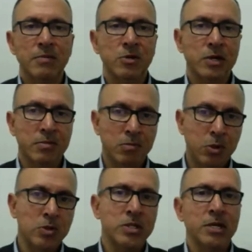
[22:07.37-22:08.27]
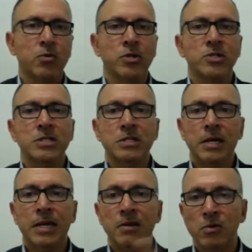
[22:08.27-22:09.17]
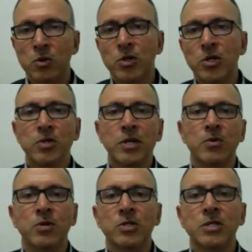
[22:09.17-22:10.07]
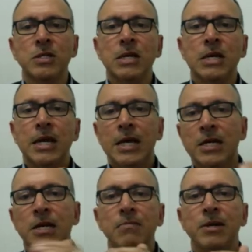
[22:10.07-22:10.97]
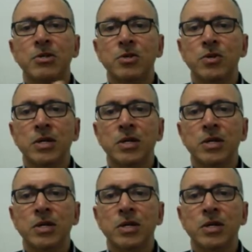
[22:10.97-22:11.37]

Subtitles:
you can post that questions and I'll look into that question and I'll come back to you.